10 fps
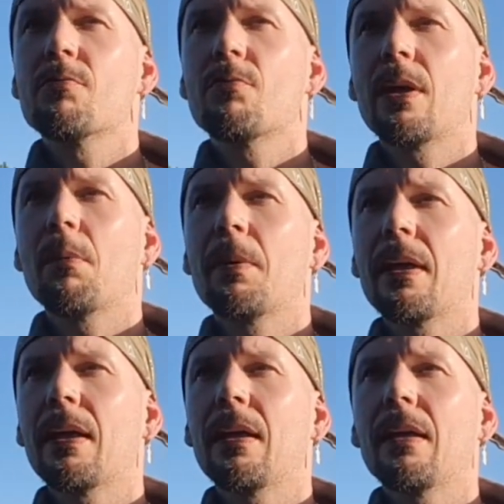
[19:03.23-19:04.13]
will
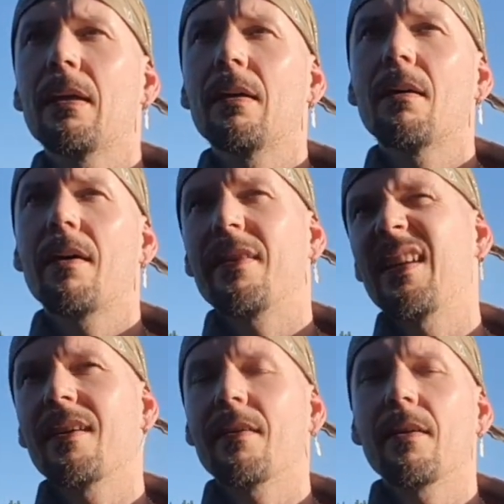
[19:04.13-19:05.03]
be, I
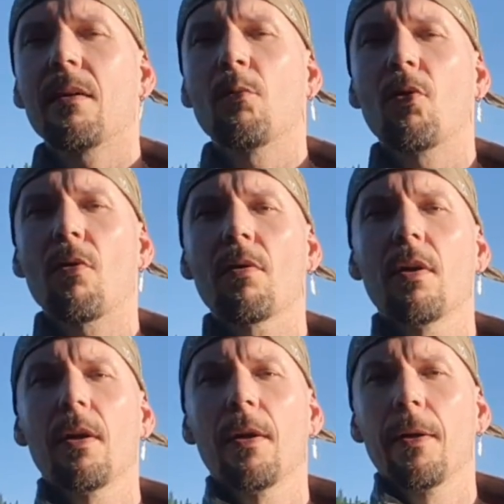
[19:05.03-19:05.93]
think they are more
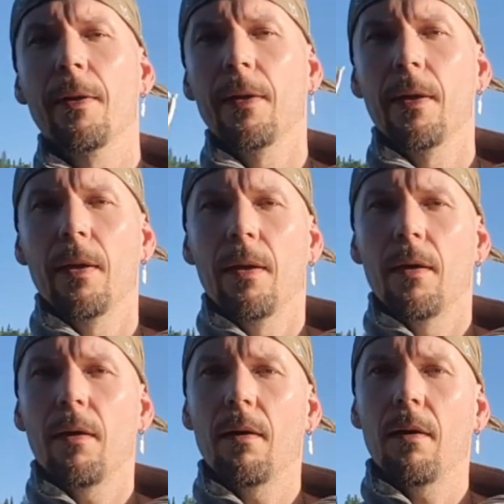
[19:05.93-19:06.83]

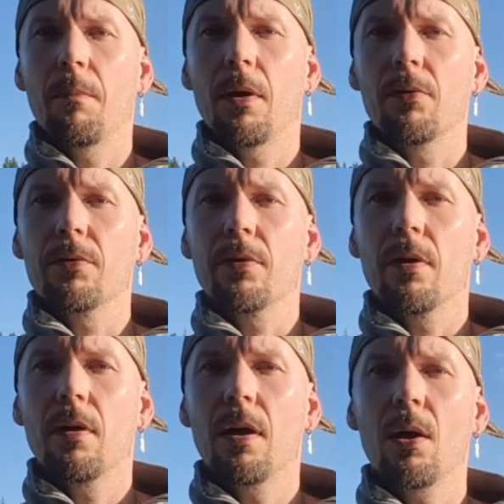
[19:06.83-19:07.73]
about
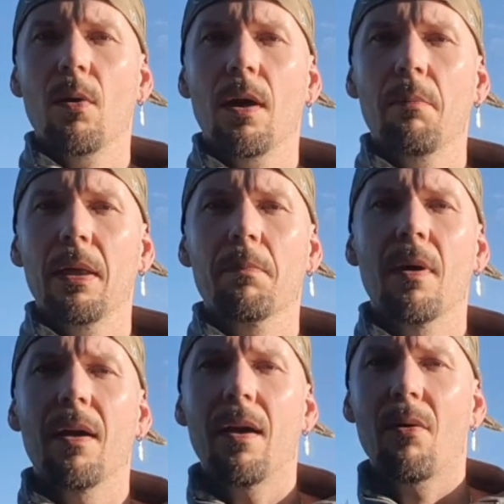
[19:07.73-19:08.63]
how I build
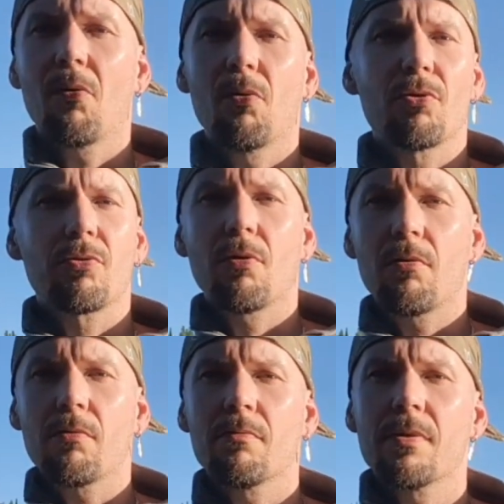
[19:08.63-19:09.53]
my arrows
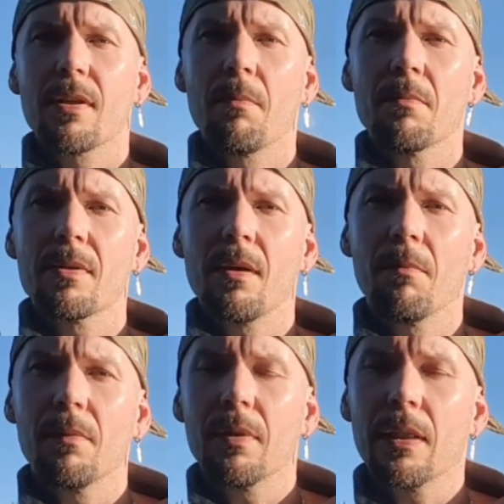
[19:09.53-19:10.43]
or
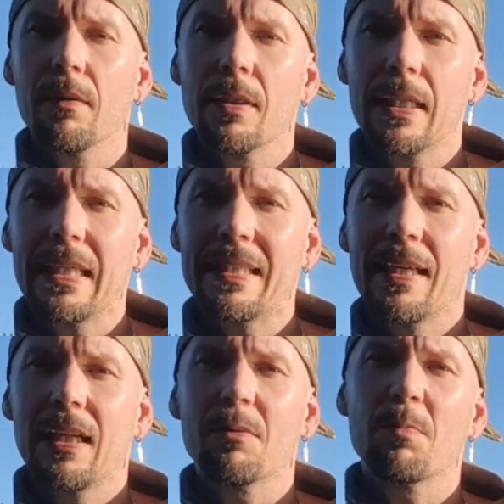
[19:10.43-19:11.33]
some little
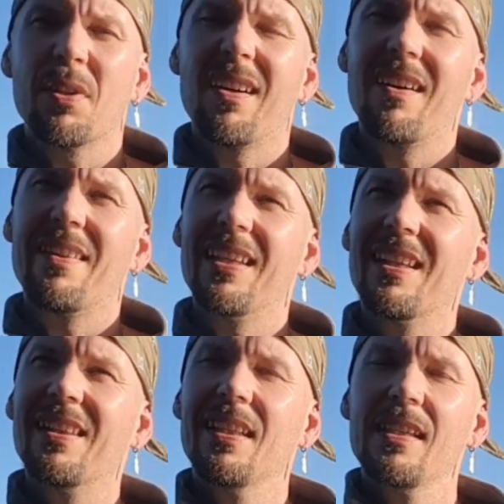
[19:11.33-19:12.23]
details, but I think
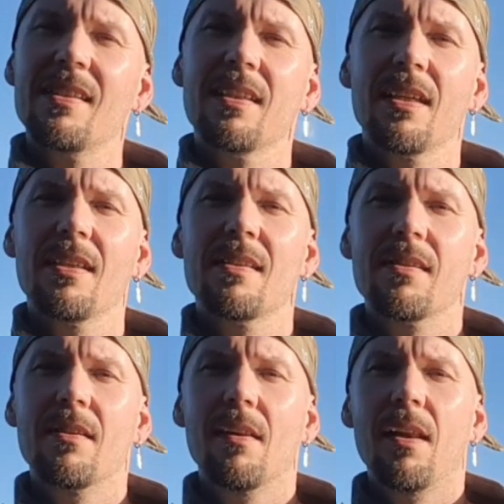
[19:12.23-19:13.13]
this is
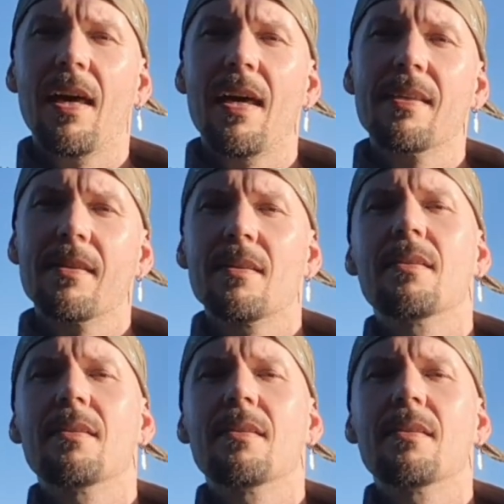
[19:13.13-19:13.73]
the last